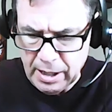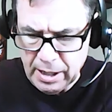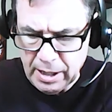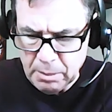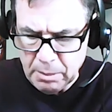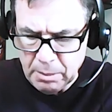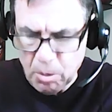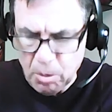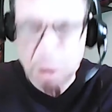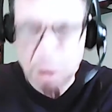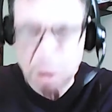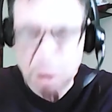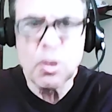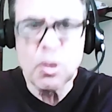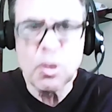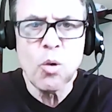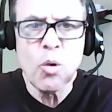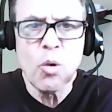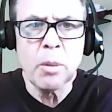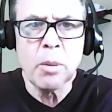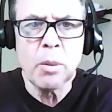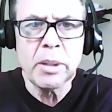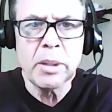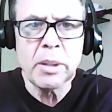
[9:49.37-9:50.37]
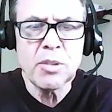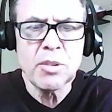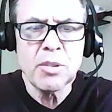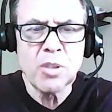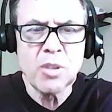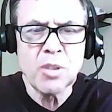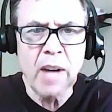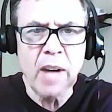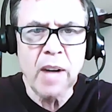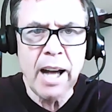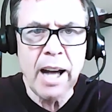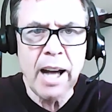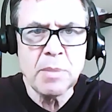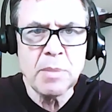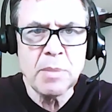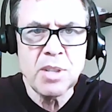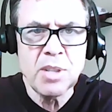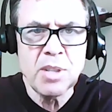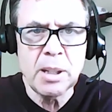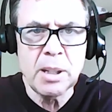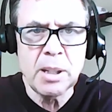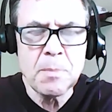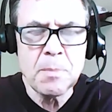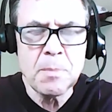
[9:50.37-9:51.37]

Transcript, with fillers: Mark McCormack, who started IMG.